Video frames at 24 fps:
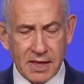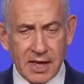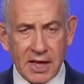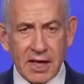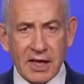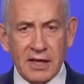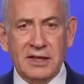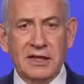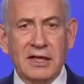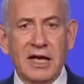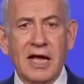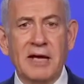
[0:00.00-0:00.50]

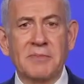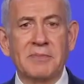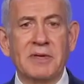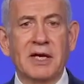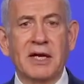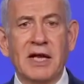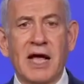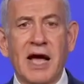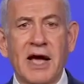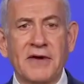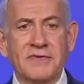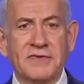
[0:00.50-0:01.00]
It claimed the
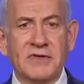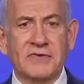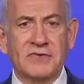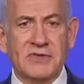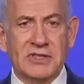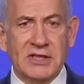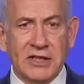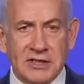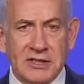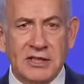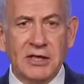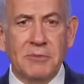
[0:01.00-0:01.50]
lives of
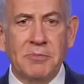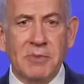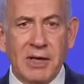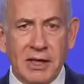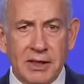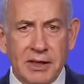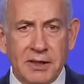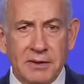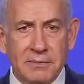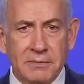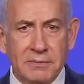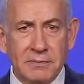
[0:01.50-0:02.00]
60
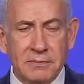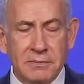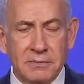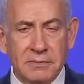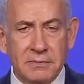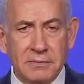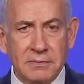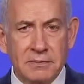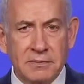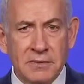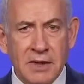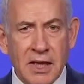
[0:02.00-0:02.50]
million,
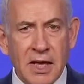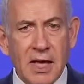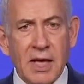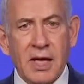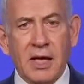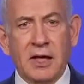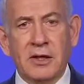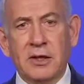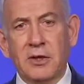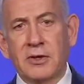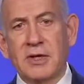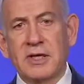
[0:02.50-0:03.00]

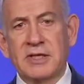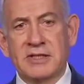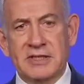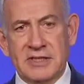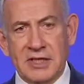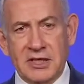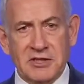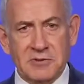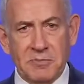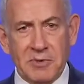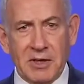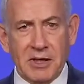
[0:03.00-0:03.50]
including
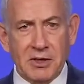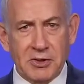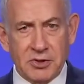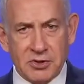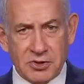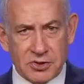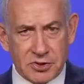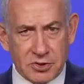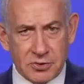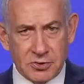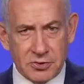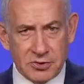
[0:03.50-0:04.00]
6 million
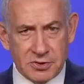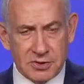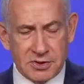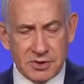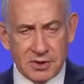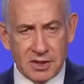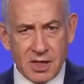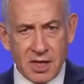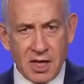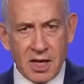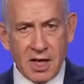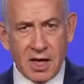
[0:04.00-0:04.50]
Jews,
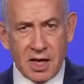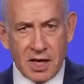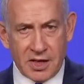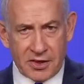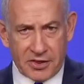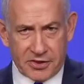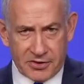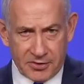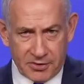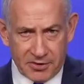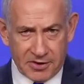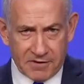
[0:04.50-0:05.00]
a
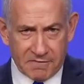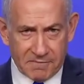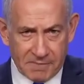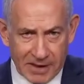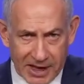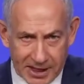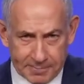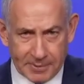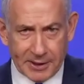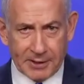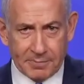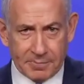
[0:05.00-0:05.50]
third of
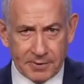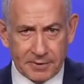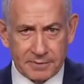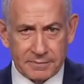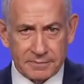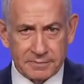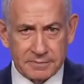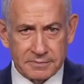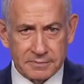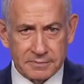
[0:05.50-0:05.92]
my people.